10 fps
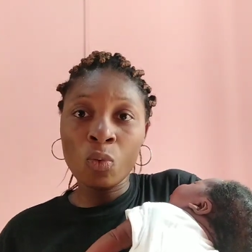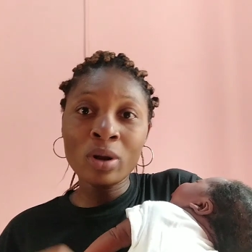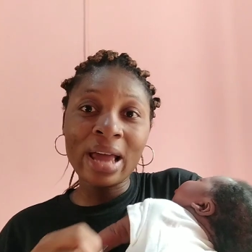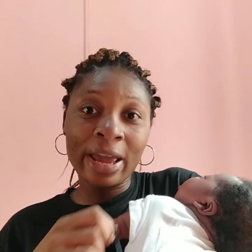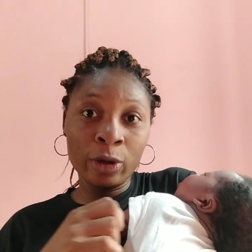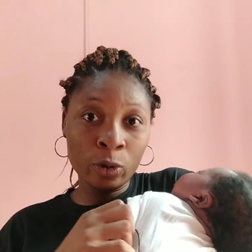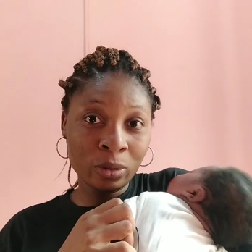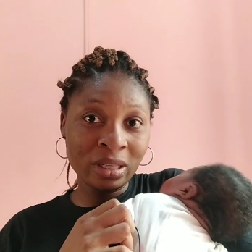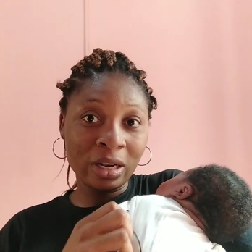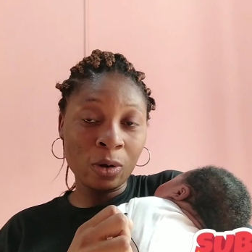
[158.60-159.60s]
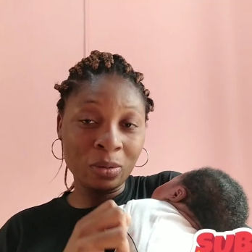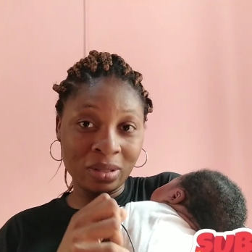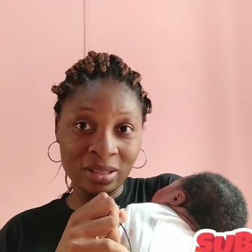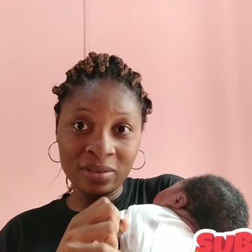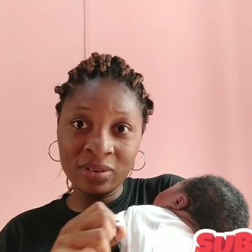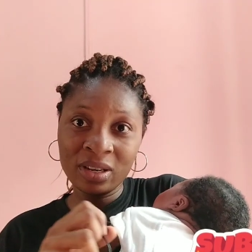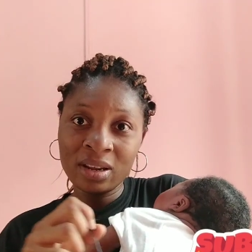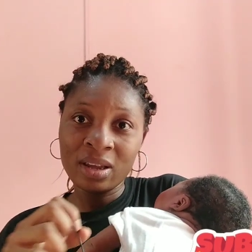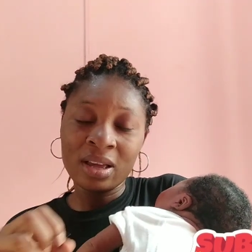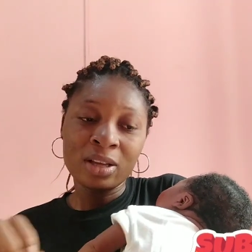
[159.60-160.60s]
what I use in
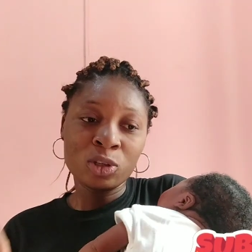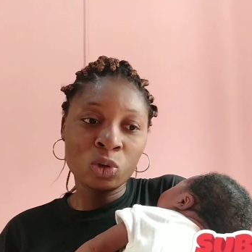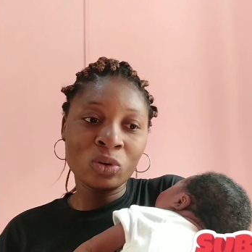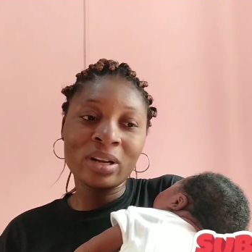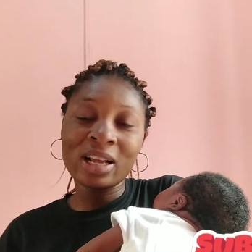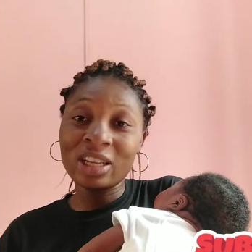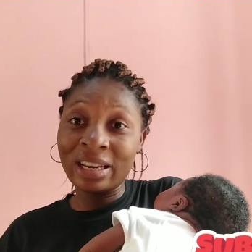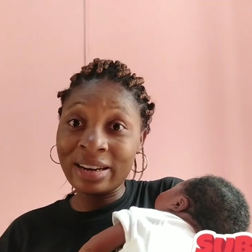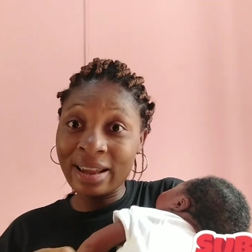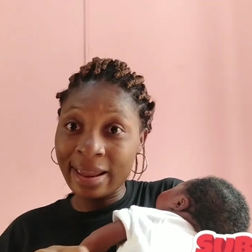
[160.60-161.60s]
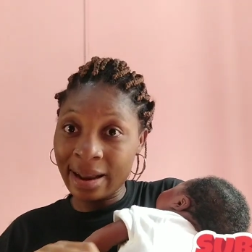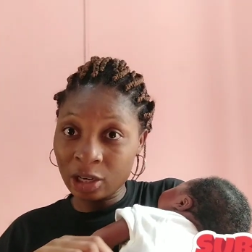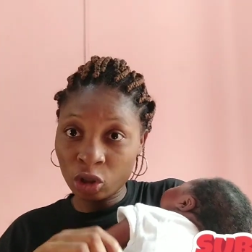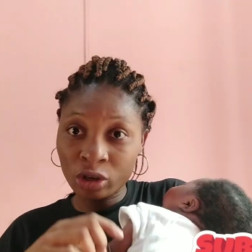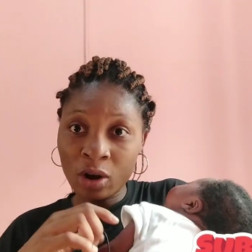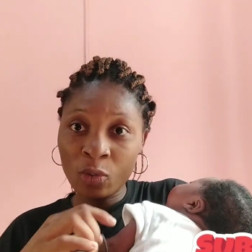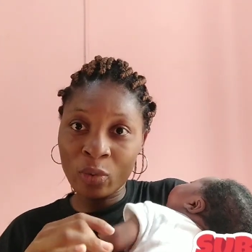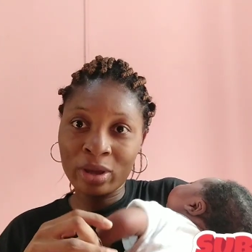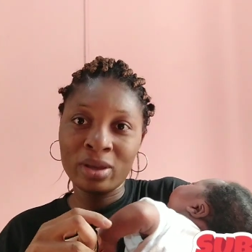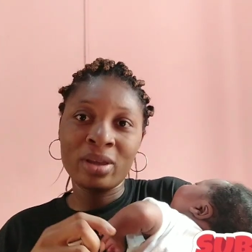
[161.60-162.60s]
conceiving, so in a natural
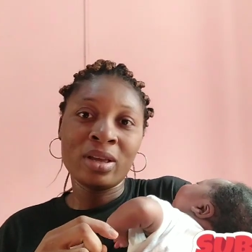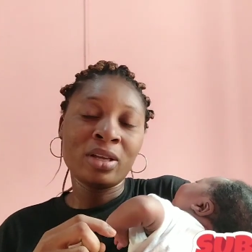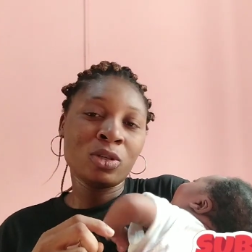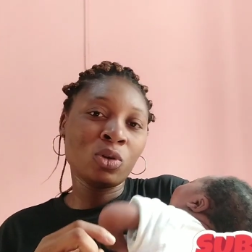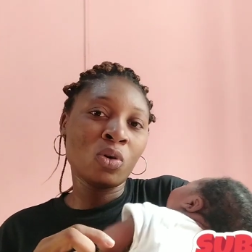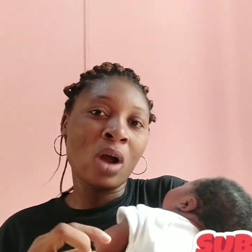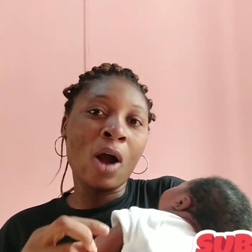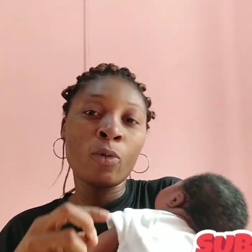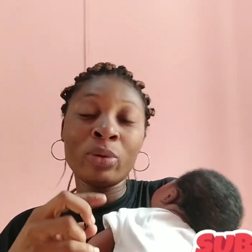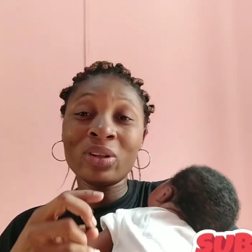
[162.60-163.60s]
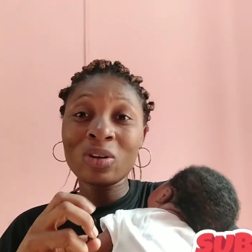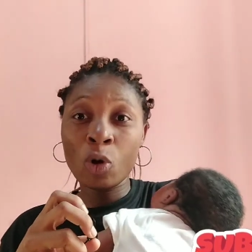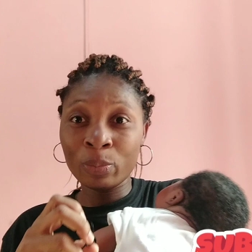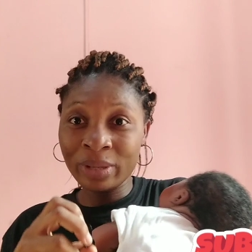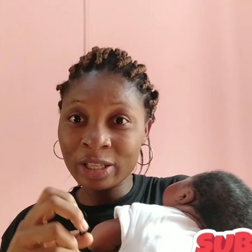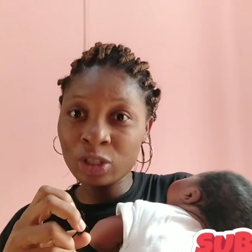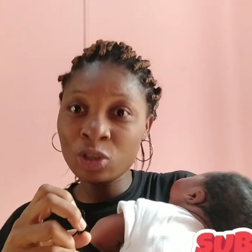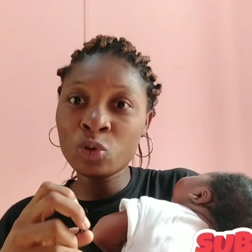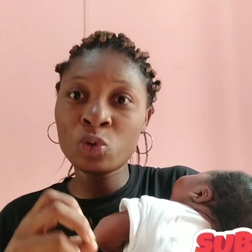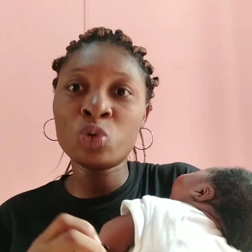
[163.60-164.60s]
way. So I'll be
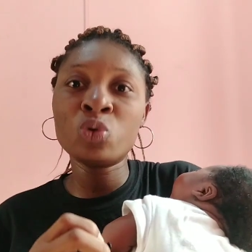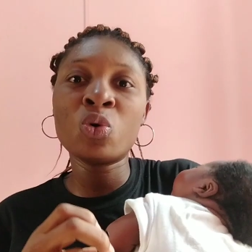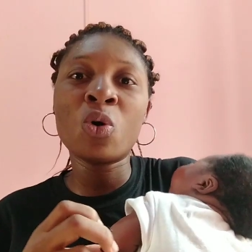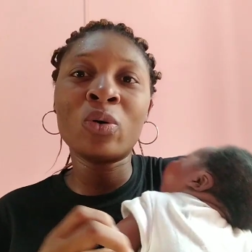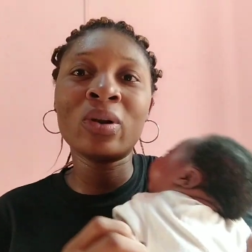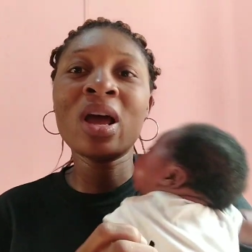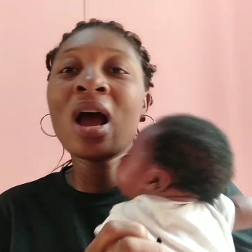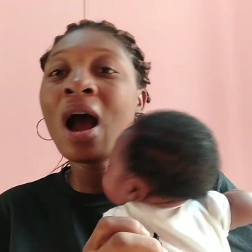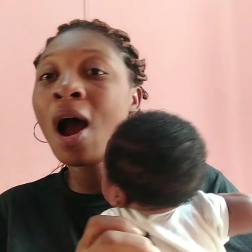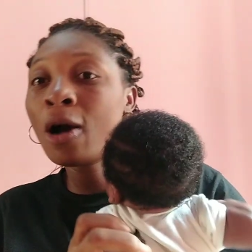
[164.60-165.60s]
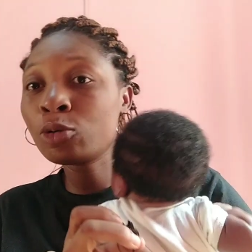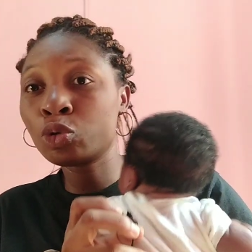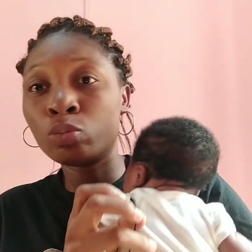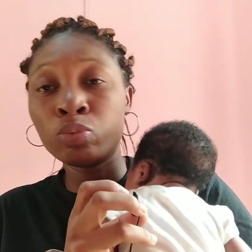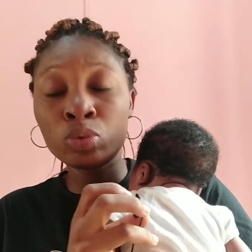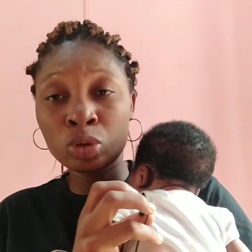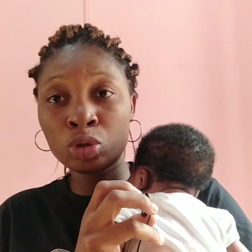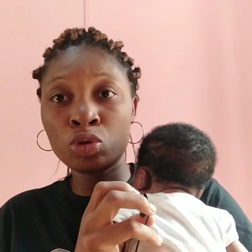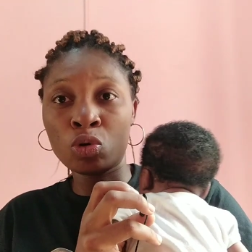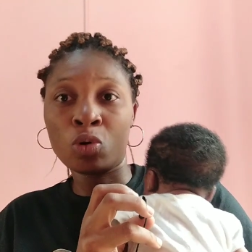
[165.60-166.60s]
updating you too on how to
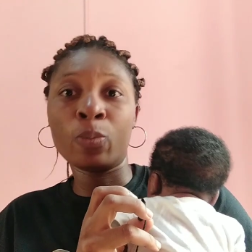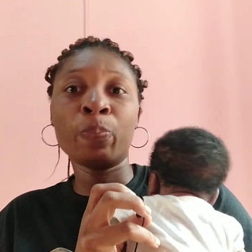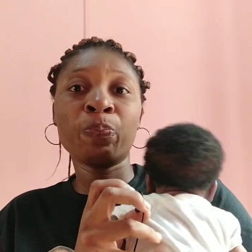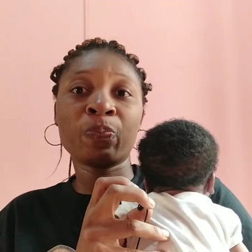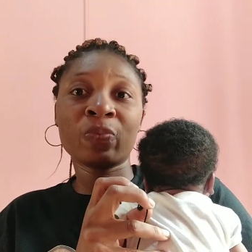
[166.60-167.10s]
boost your